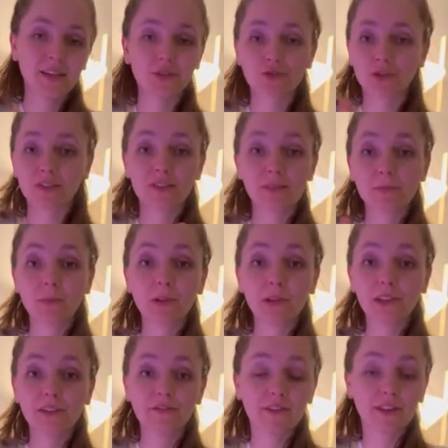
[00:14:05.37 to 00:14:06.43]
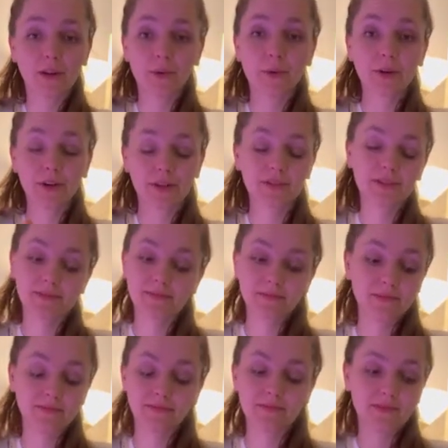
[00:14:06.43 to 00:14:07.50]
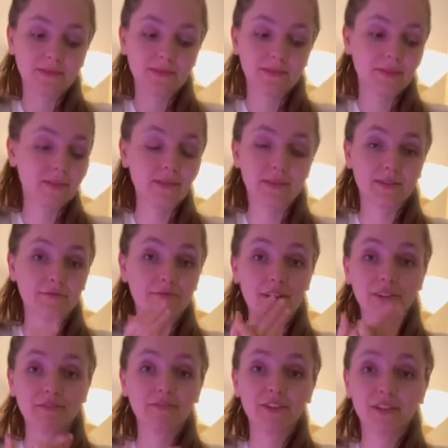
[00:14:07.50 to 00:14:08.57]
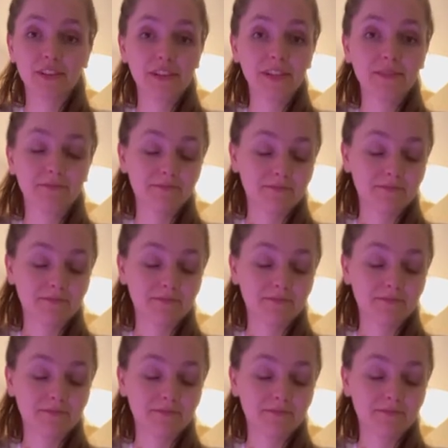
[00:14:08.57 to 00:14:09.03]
Trust and believe that it works. Because if I feel it,